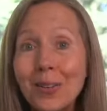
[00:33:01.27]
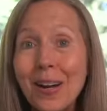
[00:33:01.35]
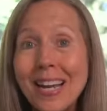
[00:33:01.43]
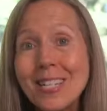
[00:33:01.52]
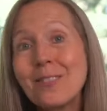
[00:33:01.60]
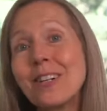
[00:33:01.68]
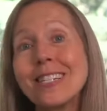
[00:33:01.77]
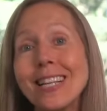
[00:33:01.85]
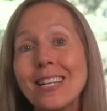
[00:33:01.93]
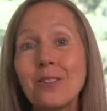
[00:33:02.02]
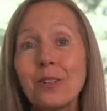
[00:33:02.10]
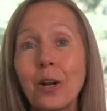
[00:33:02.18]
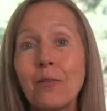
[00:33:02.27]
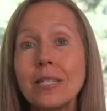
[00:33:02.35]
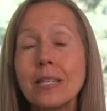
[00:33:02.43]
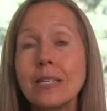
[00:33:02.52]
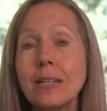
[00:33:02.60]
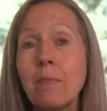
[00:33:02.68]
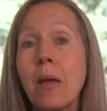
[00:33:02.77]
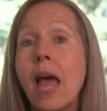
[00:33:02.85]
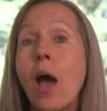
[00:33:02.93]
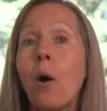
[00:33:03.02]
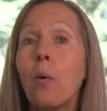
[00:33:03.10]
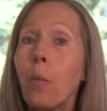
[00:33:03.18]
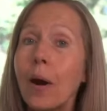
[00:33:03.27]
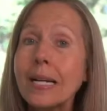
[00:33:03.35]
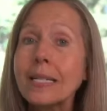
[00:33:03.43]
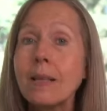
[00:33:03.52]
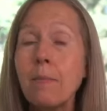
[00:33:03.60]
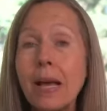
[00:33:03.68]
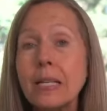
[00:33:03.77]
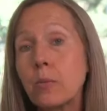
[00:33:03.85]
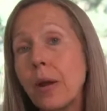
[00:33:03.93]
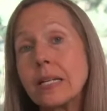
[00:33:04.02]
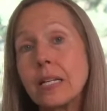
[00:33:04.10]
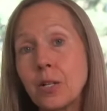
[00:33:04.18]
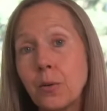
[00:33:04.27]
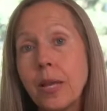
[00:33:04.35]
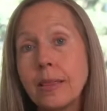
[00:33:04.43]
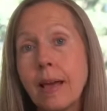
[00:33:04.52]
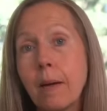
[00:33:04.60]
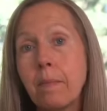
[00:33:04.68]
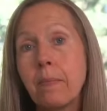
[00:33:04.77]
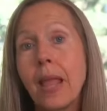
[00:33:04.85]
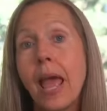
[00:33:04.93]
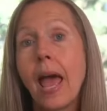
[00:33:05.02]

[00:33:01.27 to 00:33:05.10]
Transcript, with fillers: the way into our central nervous system? What is the best way to treat them?